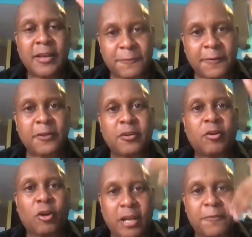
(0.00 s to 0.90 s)
feel
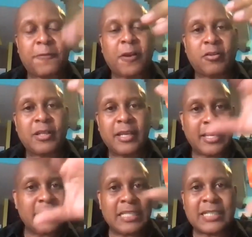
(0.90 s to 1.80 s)
or have felt
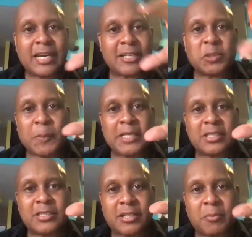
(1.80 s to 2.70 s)
in these kind of
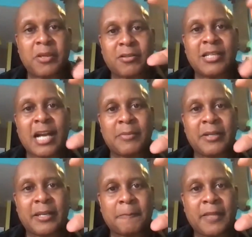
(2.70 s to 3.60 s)
spaces that are male dominated.